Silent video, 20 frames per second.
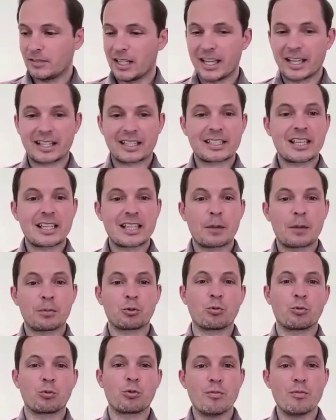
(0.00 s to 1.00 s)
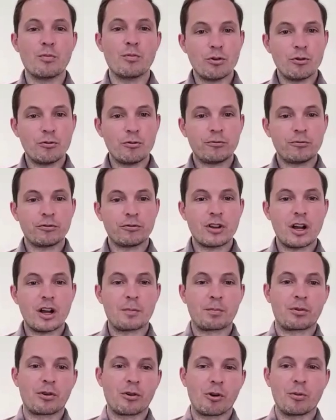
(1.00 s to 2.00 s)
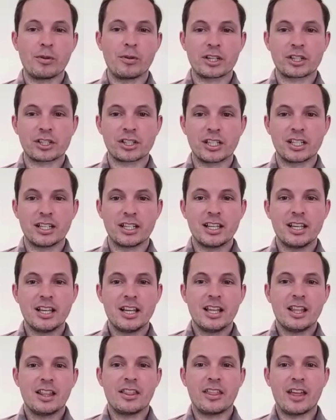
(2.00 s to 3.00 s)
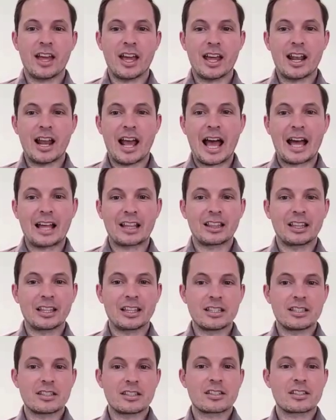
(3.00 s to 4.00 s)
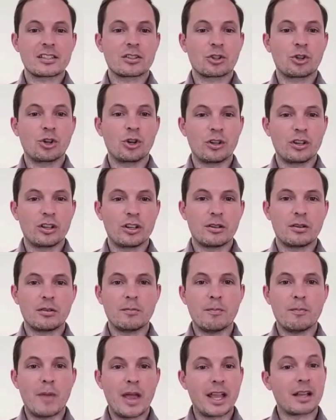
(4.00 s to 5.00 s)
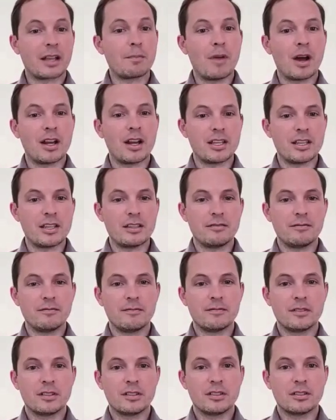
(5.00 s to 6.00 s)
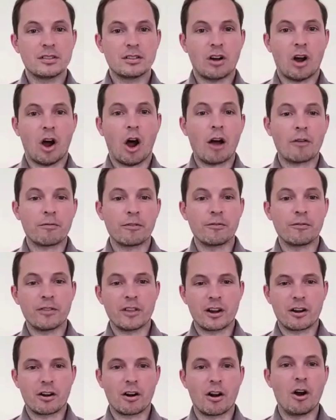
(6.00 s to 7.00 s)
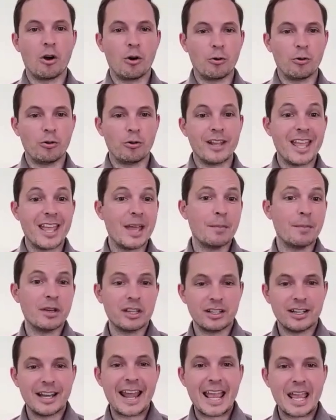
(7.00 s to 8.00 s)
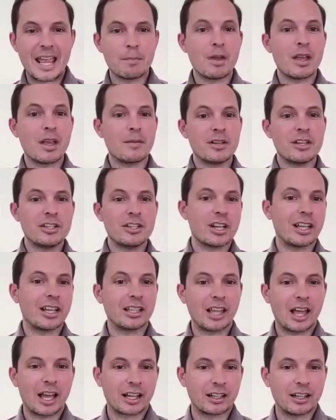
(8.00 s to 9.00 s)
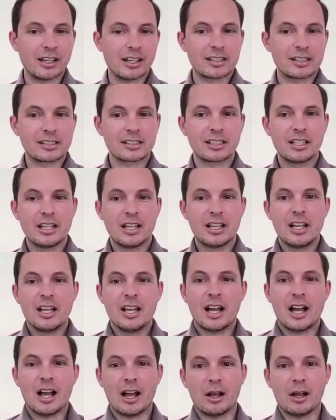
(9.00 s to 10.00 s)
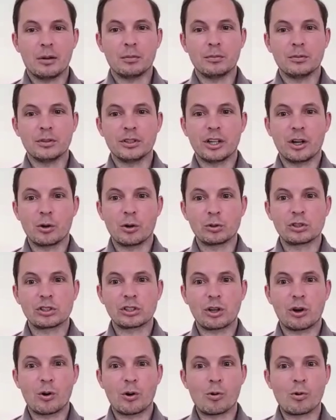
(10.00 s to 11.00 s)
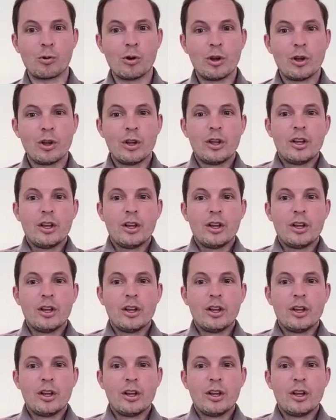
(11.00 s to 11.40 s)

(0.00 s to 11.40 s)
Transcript: except remove a prohibition that athletes couldn't make money off of their own image, name, image, and likeness. Um, you know, so